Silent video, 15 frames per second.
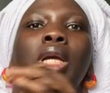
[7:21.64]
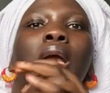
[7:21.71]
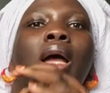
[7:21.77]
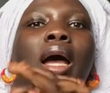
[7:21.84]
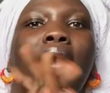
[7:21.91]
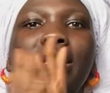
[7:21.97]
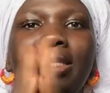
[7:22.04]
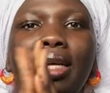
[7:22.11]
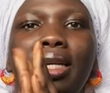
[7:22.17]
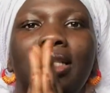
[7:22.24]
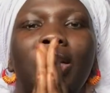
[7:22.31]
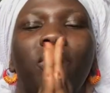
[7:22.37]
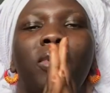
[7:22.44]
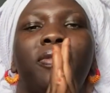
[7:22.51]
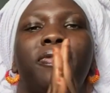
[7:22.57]
I started
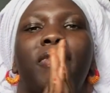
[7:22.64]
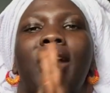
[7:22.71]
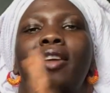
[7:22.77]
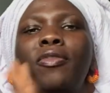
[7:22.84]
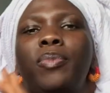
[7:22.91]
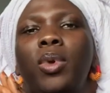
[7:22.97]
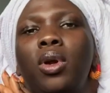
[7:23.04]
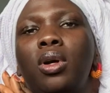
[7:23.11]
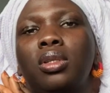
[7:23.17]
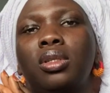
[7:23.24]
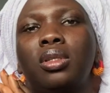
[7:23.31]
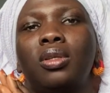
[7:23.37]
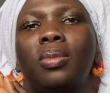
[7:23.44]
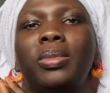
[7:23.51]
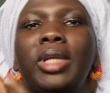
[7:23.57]
with 5 plus,
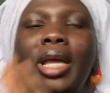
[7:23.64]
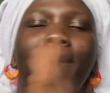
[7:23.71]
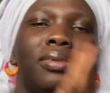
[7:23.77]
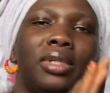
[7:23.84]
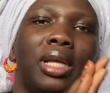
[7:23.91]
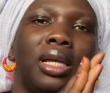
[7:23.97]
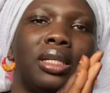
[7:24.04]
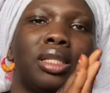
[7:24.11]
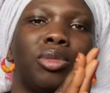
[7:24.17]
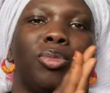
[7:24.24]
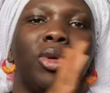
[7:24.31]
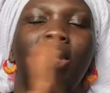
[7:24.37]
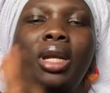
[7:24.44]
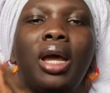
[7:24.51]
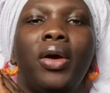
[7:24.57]
sometimes 6,
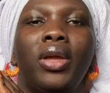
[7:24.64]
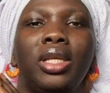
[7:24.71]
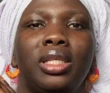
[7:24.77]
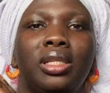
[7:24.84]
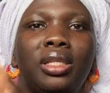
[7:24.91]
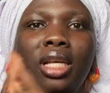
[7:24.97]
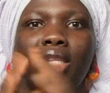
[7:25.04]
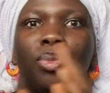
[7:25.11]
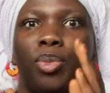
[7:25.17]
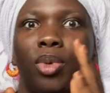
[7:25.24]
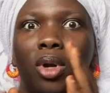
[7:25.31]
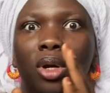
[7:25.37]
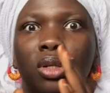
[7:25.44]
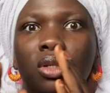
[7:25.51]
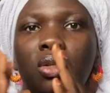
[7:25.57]
but now it's 6
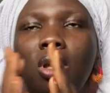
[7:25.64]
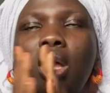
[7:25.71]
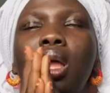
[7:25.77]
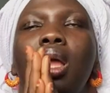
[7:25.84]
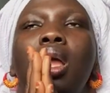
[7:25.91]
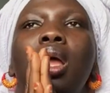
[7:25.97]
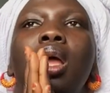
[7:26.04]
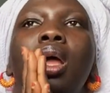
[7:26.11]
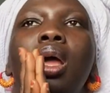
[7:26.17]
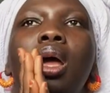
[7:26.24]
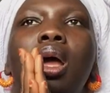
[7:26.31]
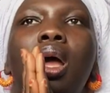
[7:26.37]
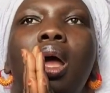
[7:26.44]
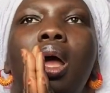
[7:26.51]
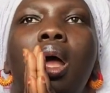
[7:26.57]
plus.
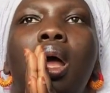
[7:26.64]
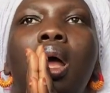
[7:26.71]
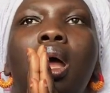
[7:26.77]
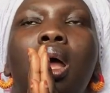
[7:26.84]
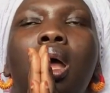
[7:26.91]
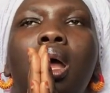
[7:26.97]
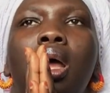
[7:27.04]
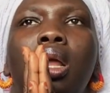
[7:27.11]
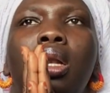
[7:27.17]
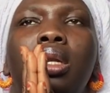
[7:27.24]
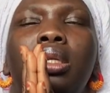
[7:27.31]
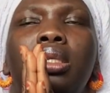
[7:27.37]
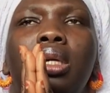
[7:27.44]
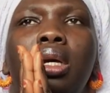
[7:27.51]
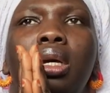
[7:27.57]
And
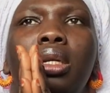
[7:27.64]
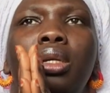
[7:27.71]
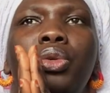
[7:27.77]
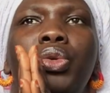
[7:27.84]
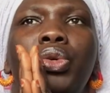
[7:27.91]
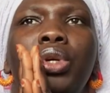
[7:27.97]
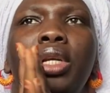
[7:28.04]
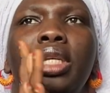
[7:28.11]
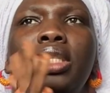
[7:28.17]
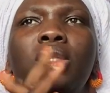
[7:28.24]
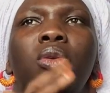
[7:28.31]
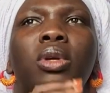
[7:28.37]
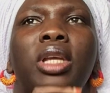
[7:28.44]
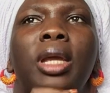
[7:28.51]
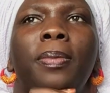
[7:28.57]
the goal is to
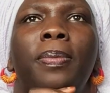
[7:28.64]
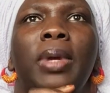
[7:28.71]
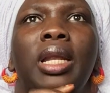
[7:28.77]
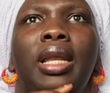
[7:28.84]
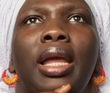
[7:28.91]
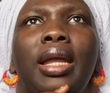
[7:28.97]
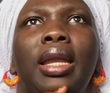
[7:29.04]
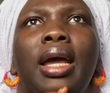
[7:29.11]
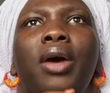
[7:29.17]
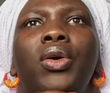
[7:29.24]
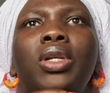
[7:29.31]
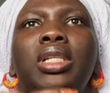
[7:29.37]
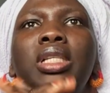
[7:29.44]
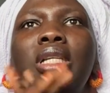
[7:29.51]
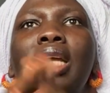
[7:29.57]
keep it like that
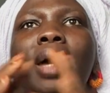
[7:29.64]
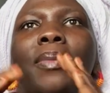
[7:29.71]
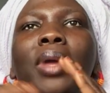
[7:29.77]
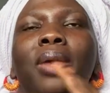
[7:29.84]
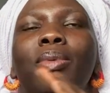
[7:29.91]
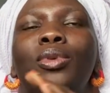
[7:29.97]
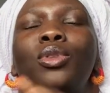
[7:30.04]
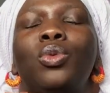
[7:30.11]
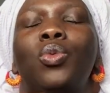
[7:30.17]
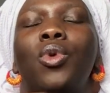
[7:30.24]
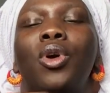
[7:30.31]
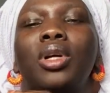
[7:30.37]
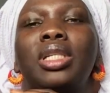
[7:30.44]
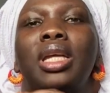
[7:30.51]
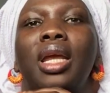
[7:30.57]
until I'm able to
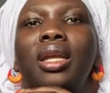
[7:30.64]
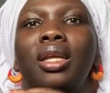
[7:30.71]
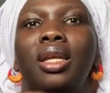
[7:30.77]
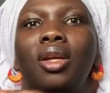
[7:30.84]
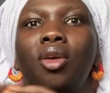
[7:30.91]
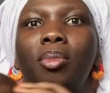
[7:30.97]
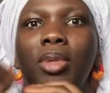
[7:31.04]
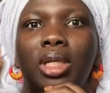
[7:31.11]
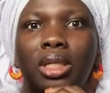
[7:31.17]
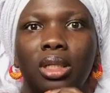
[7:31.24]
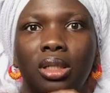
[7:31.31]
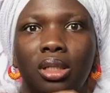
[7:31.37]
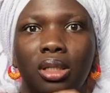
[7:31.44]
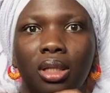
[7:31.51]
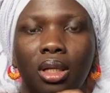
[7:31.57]
walk 10
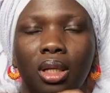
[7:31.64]
kilometers.